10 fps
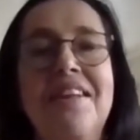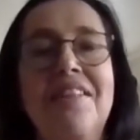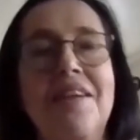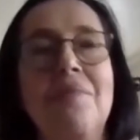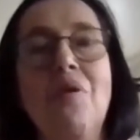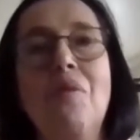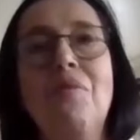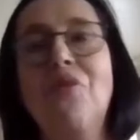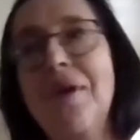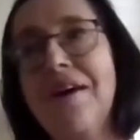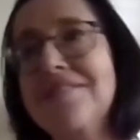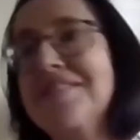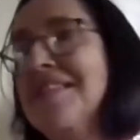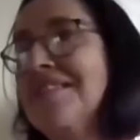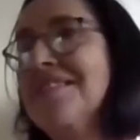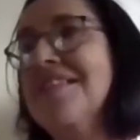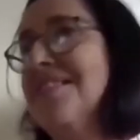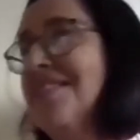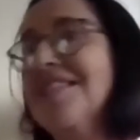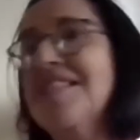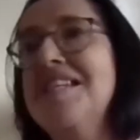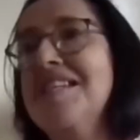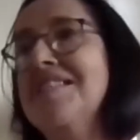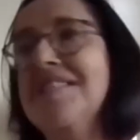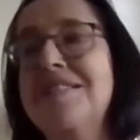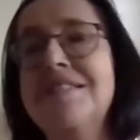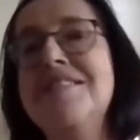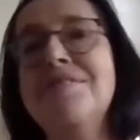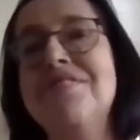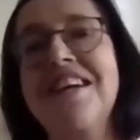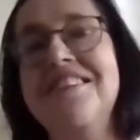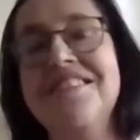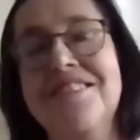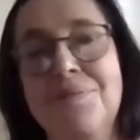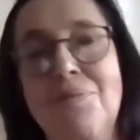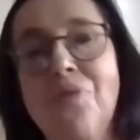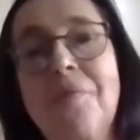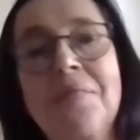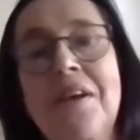think more before we ask the anaesthetist, and do the anaesthetist need to challenge us more